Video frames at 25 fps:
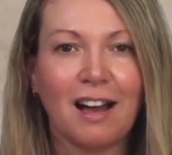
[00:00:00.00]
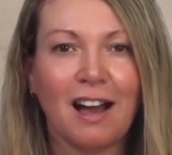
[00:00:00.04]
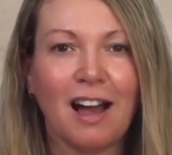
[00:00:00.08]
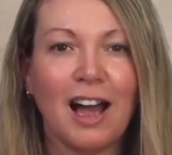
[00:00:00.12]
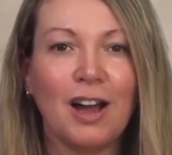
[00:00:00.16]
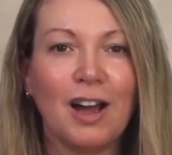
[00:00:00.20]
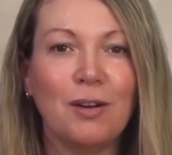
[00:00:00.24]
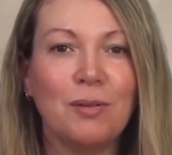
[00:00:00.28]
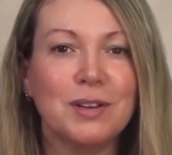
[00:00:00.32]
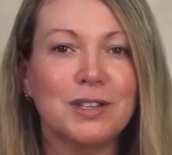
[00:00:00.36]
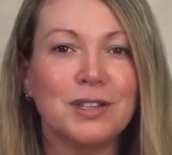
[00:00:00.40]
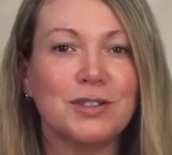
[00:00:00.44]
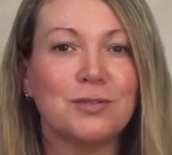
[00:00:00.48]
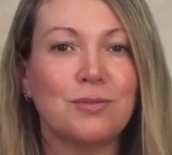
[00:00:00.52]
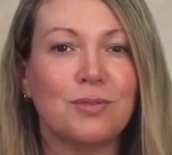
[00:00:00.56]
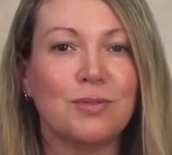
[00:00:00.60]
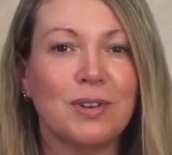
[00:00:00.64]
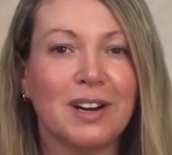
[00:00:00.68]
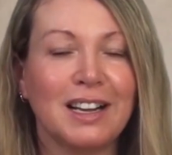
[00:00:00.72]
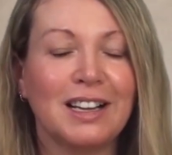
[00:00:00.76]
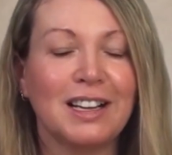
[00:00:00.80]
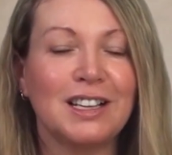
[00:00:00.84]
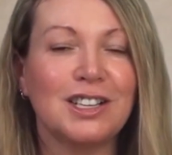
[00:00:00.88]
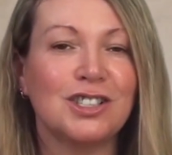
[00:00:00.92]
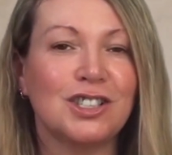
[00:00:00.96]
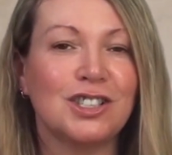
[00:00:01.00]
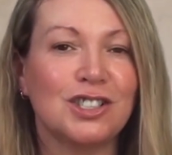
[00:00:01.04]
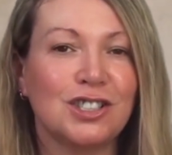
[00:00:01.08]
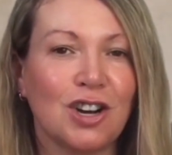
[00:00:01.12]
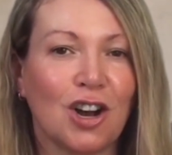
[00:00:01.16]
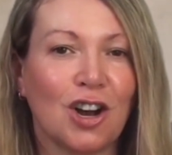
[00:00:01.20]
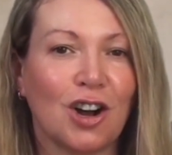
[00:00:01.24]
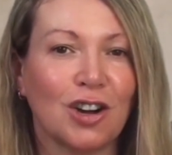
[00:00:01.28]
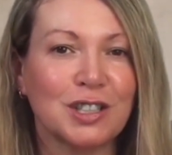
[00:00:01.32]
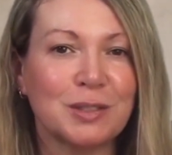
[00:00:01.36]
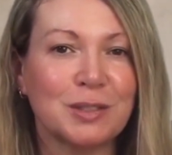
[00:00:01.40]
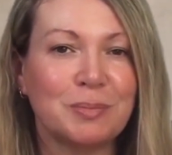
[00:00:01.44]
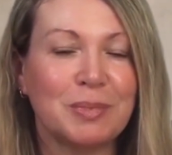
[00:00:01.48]
I was really
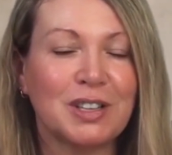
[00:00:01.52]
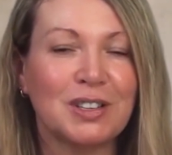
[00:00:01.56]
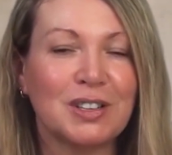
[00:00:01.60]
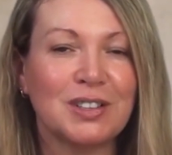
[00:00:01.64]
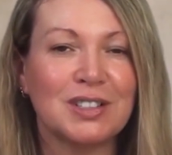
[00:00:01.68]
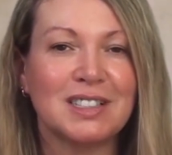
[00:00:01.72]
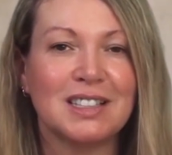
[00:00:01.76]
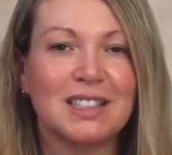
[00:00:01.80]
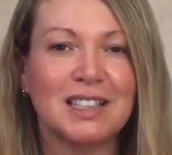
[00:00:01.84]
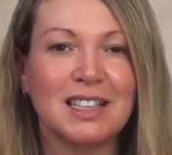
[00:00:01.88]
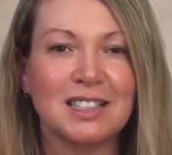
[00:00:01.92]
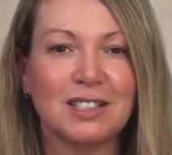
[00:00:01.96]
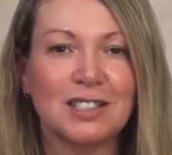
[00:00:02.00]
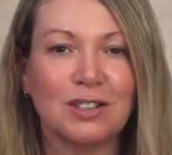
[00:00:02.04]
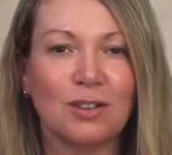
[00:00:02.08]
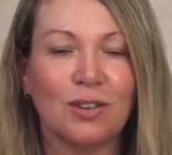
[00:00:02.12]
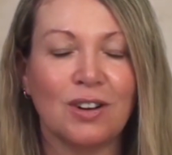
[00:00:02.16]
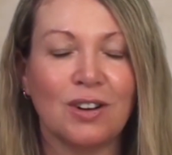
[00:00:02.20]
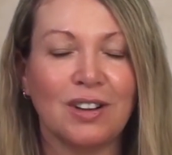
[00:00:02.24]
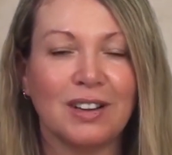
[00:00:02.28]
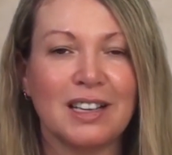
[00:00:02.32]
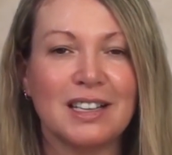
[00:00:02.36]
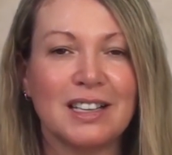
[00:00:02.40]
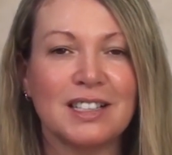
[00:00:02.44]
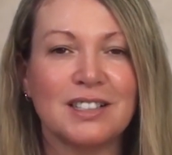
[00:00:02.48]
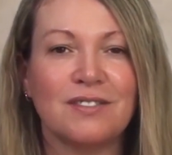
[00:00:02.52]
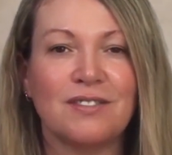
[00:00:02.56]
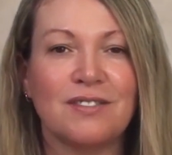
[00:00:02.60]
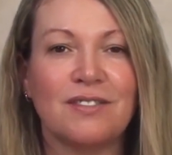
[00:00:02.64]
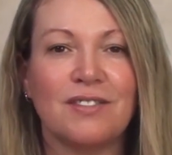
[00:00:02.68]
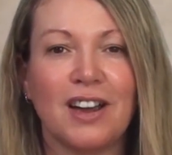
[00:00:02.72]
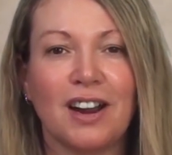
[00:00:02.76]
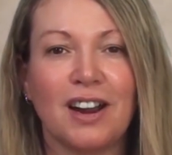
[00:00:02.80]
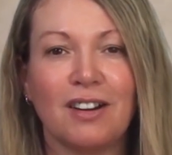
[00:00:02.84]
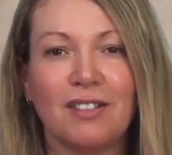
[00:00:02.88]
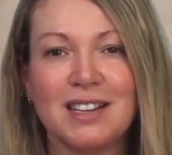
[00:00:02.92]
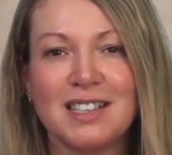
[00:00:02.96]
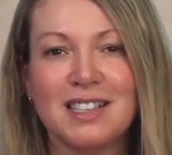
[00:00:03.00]
shocked because this oil is
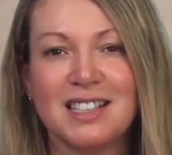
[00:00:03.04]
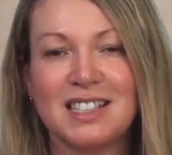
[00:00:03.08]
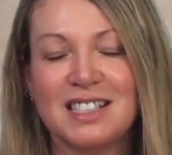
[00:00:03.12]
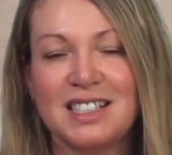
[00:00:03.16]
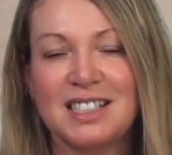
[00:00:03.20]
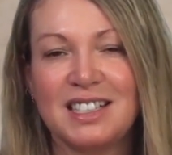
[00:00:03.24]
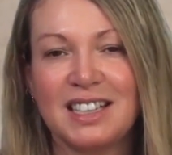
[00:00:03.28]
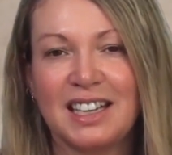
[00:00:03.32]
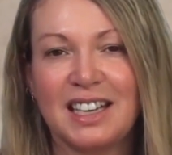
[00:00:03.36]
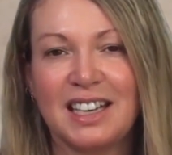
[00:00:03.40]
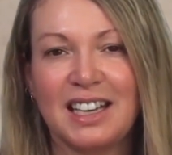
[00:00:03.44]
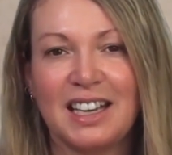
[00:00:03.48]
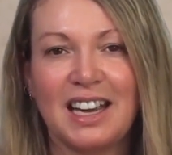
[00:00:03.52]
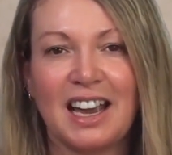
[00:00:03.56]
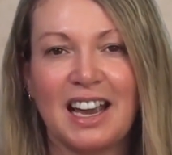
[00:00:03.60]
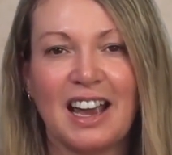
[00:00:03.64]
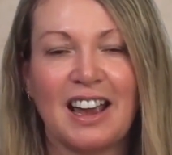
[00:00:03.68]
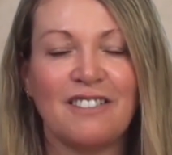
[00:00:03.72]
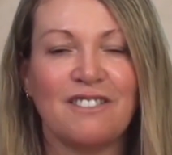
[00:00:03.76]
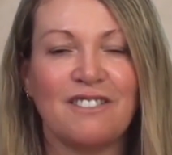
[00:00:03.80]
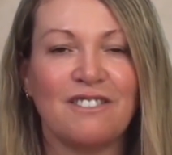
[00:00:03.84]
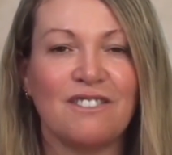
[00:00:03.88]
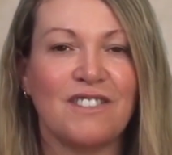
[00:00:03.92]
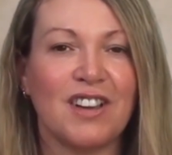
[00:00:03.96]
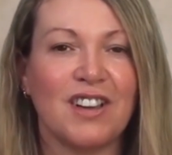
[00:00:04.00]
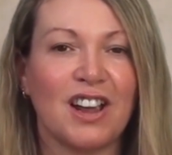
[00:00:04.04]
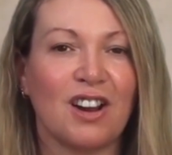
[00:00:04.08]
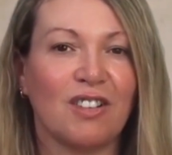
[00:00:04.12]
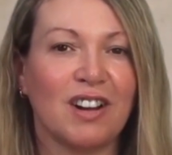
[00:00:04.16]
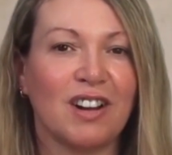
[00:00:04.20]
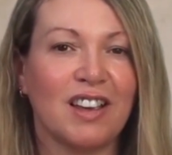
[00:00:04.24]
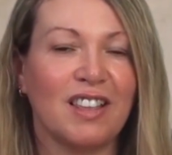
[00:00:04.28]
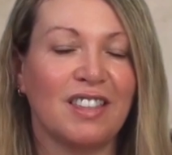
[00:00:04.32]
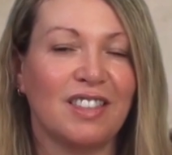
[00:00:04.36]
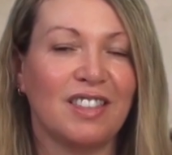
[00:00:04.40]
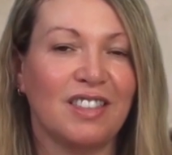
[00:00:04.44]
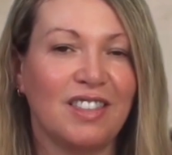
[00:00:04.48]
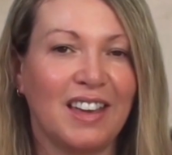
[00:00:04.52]
very sticky and
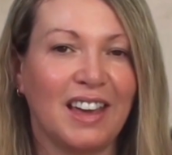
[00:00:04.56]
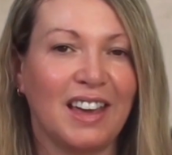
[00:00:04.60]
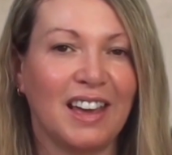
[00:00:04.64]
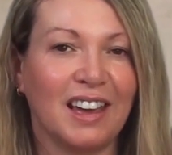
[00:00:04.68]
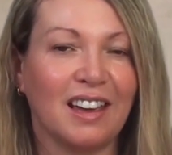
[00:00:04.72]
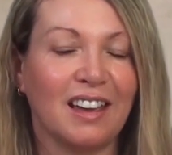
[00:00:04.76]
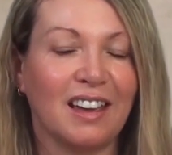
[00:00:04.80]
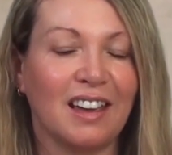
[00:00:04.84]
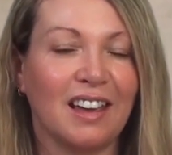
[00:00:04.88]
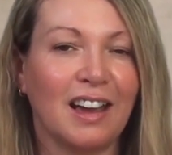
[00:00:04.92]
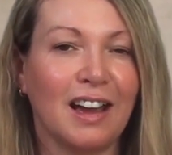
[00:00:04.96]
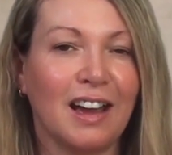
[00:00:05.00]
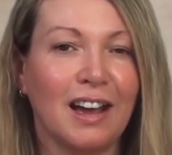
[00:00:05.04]
very thick.